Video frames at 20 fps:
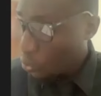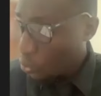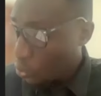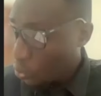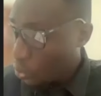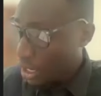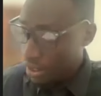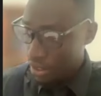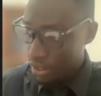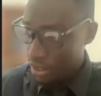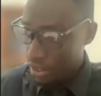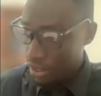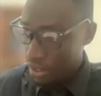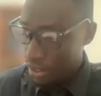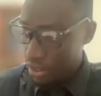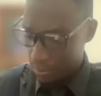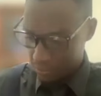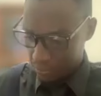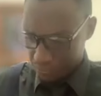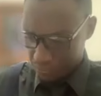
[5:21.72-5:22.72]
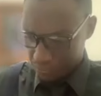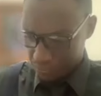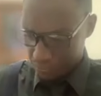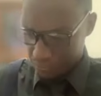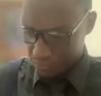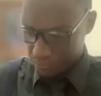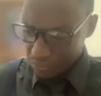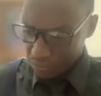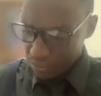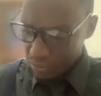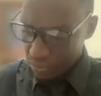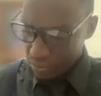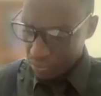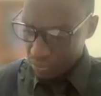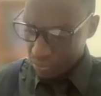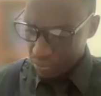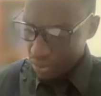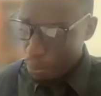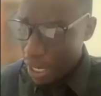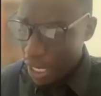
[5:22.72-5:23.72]
was
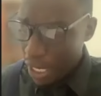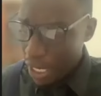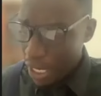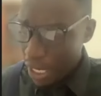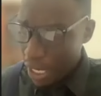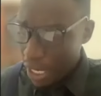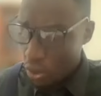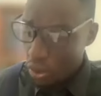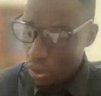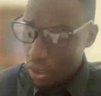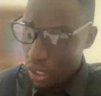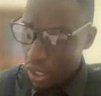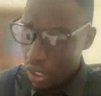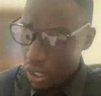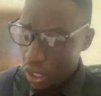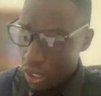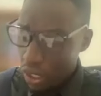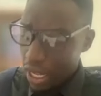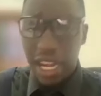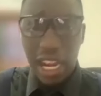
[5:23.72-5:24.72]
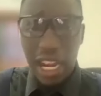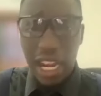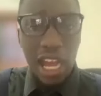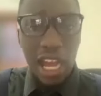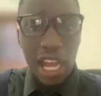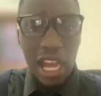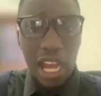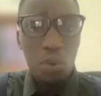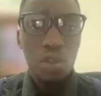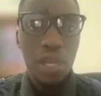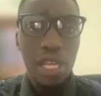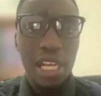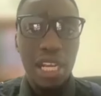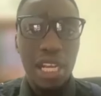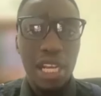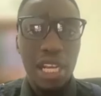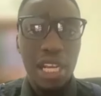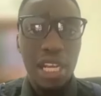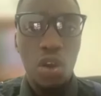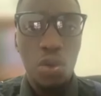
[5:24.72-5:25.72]
Mpendulo, and I will
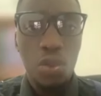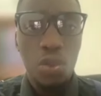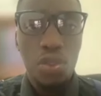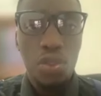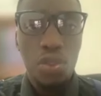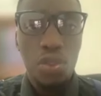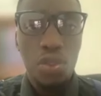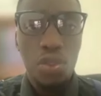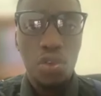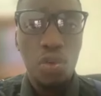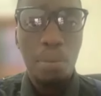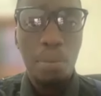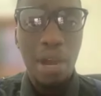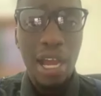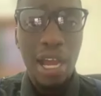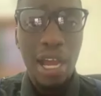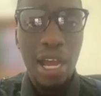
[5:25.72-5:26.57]
quickly go through